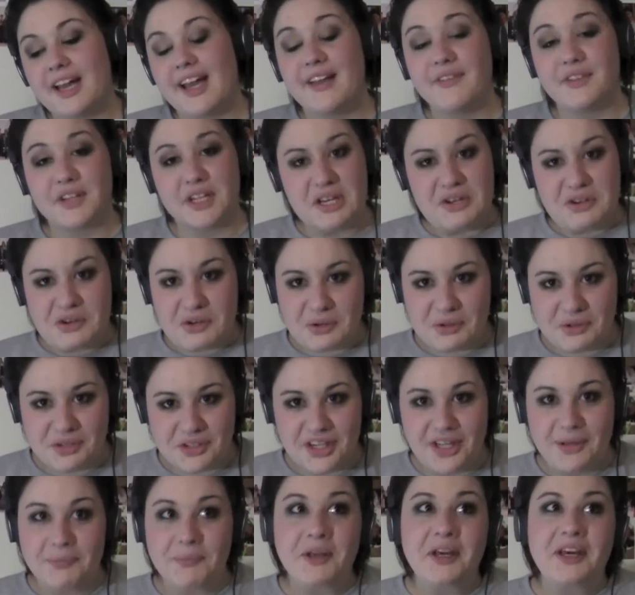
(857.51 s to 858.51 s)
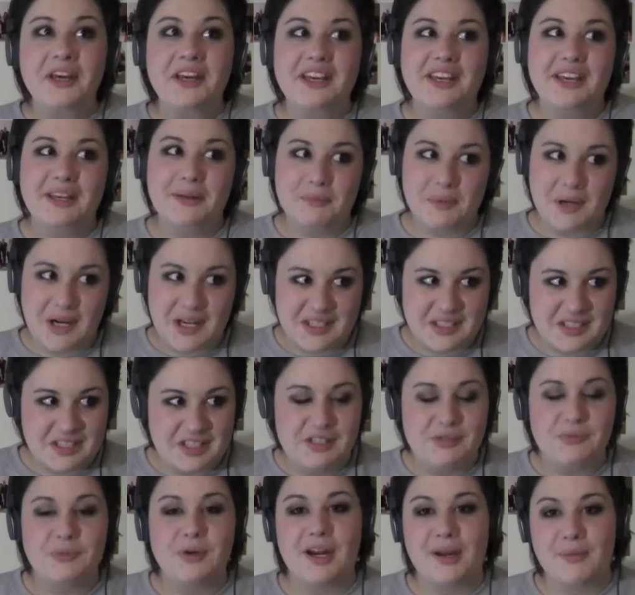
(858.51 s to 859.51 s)
I have an internship in
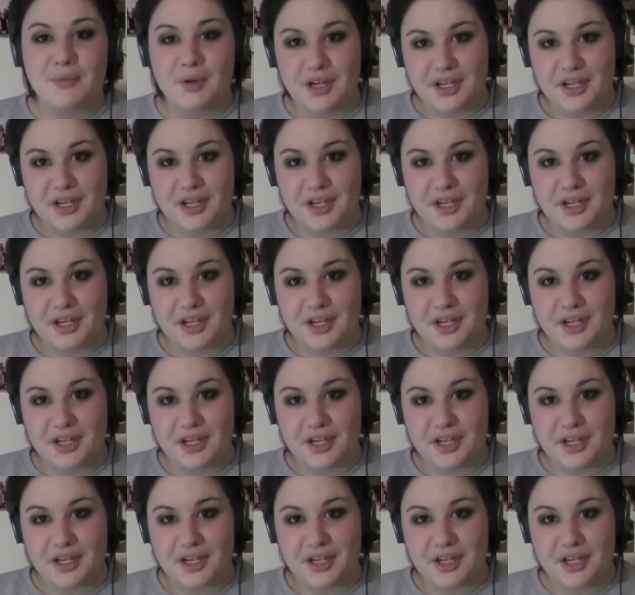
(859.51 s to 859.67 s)
Boston where I'm